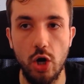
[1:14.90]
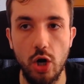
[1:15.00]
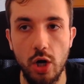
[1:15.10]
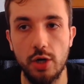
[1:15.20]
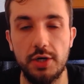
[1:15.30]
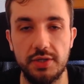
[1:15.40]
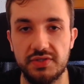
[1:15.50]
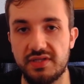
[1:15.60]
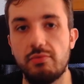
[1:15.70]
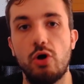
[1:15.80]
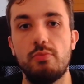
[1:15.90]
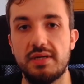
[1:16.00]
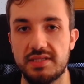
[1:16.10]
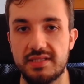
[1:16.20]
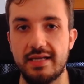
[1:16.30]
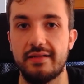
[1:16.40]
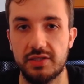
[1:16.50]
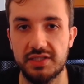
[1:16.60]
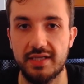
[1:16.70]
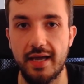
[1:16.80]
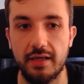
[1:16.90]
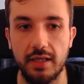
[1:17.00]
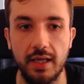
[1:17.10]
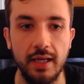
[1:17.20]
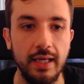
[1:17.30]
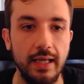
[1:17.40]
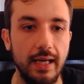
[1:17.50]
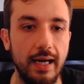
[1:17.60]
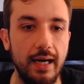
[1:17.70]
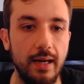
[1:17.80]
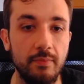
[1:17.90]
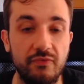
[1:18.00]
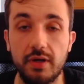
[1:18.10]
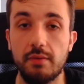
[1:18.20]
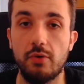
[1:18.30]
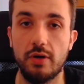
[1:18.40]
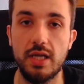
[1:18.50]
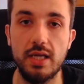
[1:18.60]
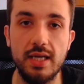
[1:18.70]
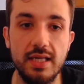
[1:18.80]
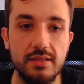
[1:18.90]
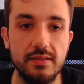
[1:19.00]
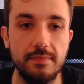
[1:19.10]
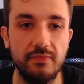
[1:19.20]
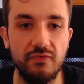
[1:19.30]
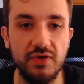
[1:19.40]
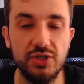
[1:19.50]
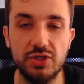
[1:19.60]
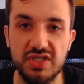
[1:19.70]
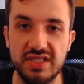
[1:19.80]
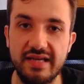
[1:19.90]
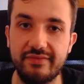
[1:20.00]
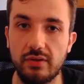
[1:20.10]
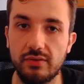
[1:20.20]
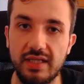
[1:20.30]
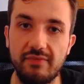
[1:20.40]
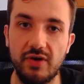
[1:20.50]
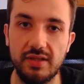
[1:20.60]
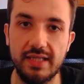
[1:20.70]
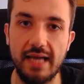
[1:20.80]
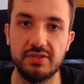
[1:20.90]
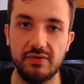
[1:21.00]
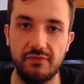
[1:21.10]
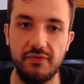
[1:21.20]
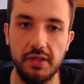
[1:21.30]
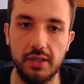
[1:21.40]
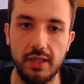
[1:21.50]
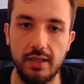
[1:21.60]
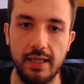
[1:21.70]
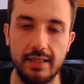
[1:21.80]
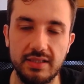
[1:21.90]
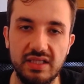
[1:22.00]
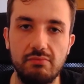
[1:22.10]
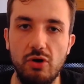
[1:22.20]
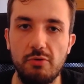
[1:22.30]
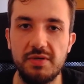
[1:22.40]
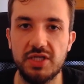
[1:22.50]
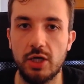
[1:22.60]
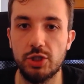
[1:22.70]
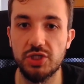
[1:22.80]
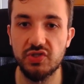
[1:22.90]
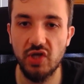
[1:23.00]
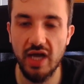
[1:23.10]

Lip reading: earns the moments that are scary. Furthermore, it features several different types of fear. Some moments are just